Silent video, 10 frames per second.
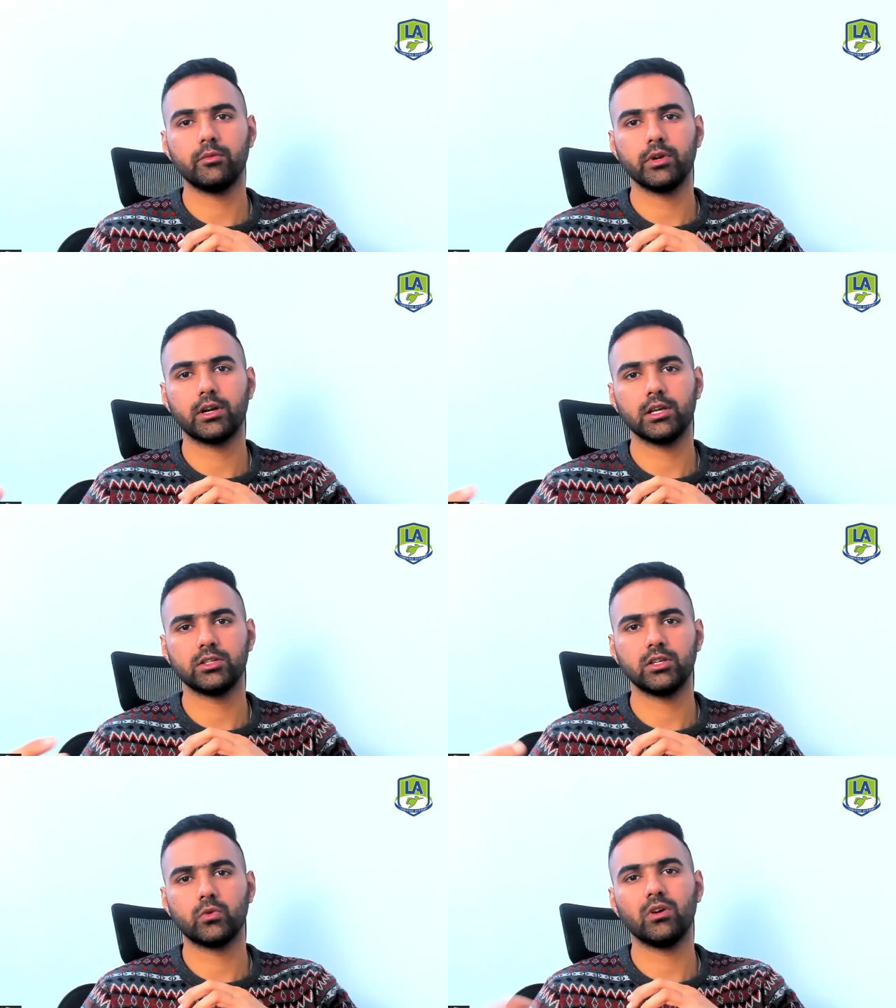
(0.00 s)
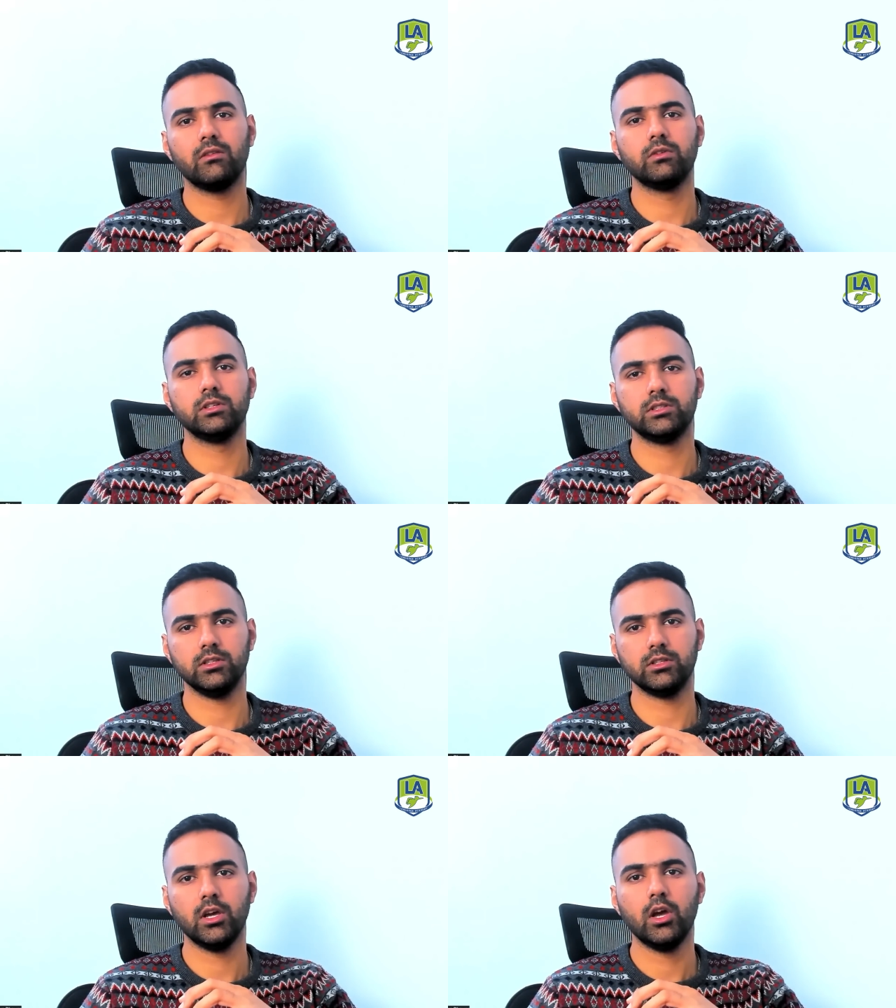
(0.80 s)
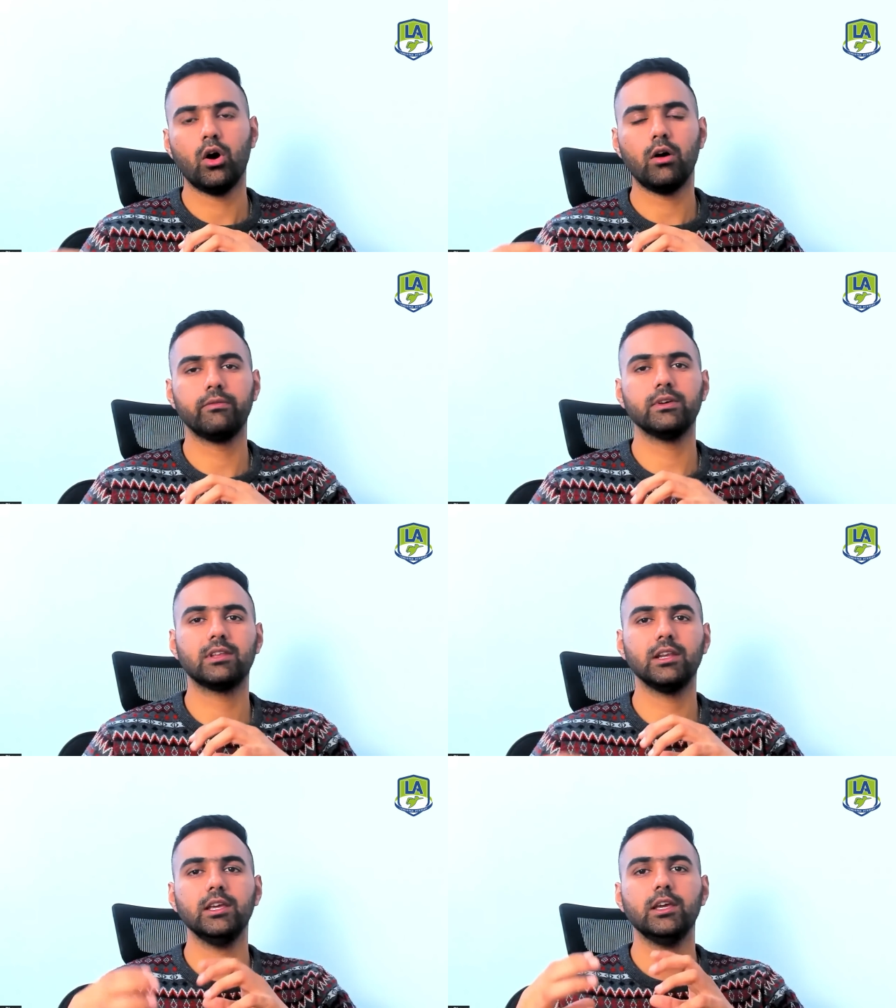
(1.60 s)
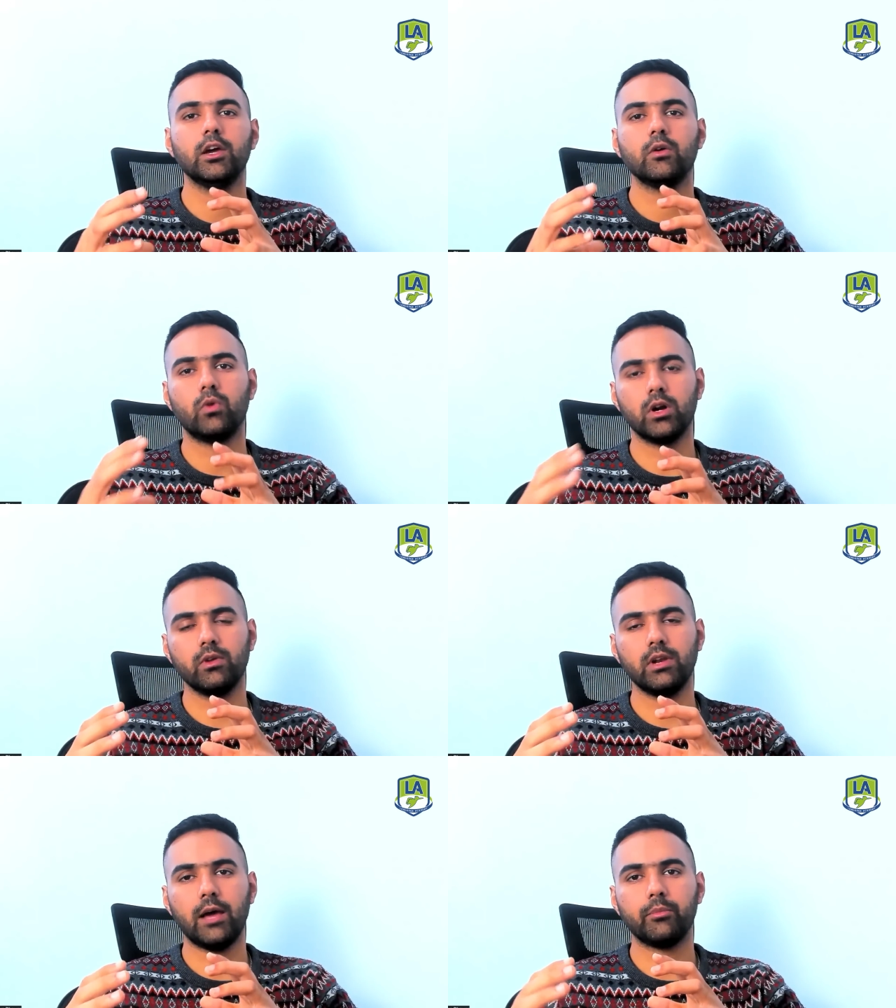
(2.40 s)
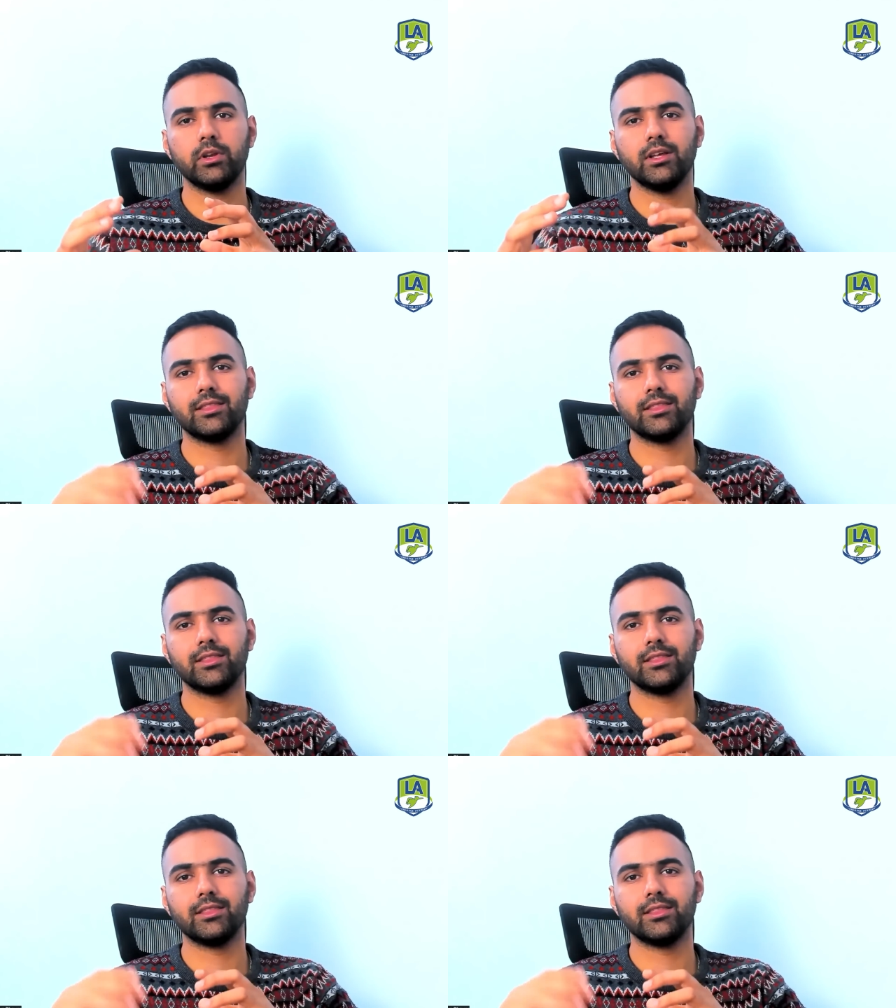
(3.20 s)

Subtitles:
From Dictation, 12 words each. Obviously, what will happen?